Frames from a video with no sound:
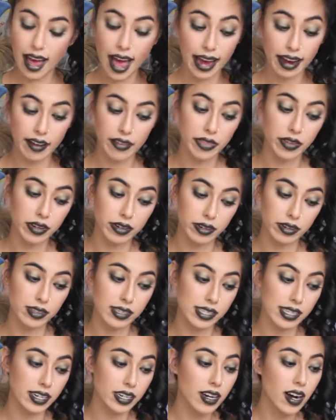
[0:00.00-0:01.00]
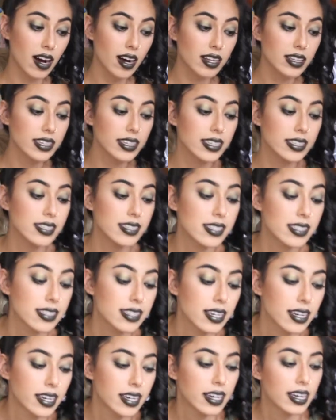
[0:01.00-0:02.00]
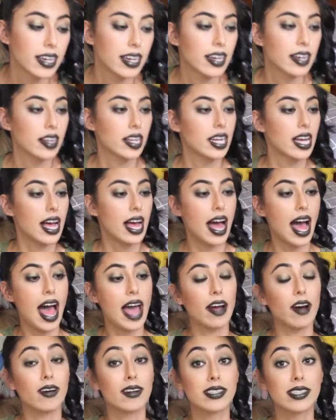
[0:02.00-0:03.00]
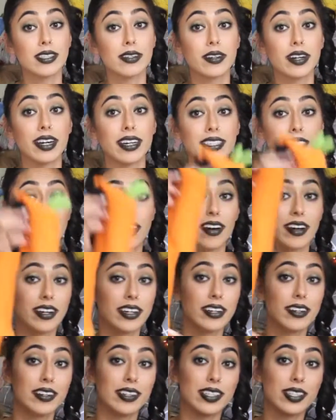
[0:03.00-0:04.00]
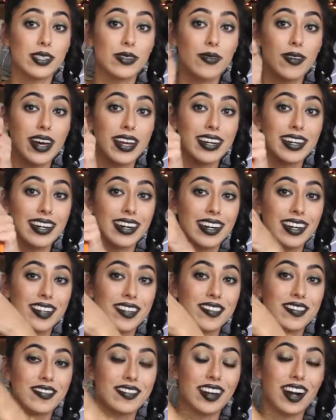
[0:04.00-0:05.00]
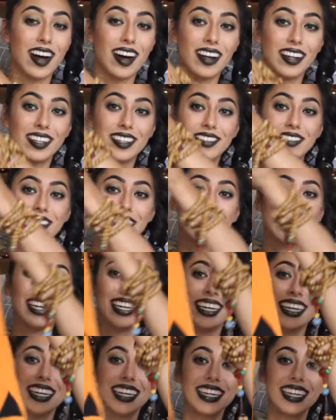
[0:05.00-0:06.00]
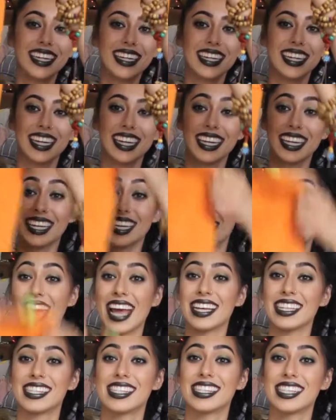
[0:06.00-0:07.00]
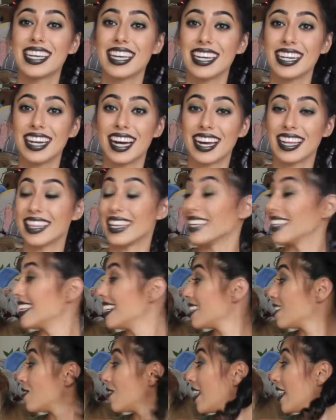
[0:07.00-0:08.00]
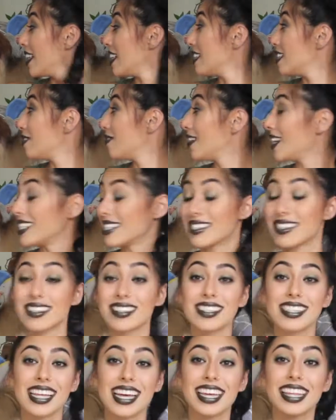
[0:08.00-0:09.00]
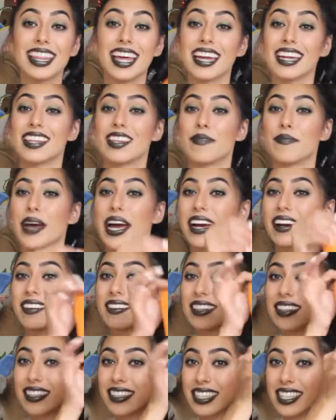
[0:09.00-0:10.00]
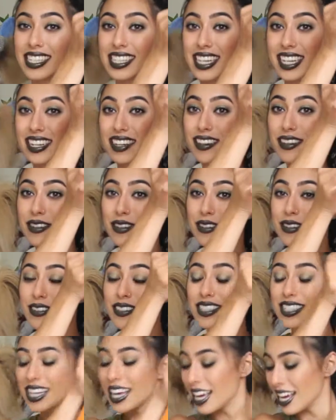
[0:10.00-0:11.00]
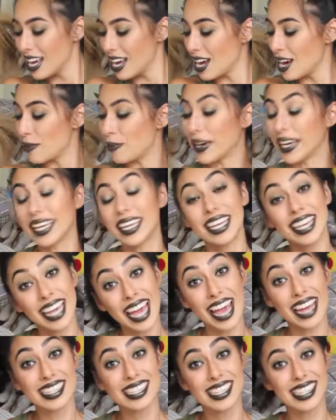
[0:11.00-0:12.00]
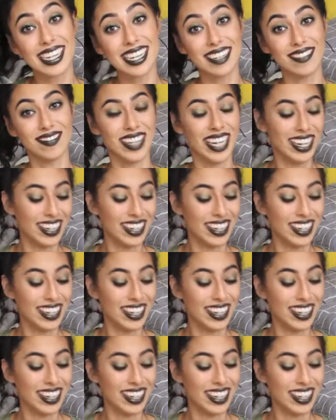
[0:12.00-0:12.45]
I got the girls their collars. I also got Taco a sweater for Halloween. He hates it. I think that's why his face looks like that in the background because he knows, but he hates it.